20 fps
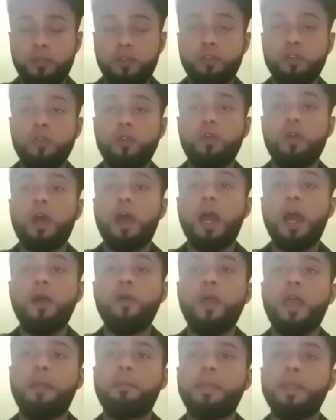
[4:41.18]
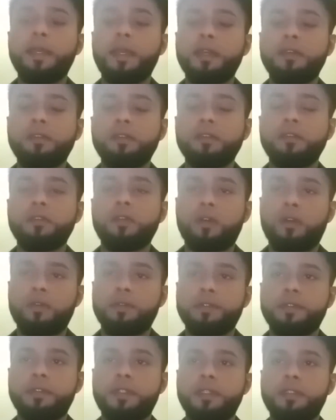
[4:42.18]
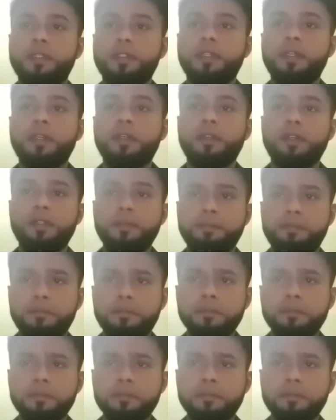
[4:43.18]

how application of statistical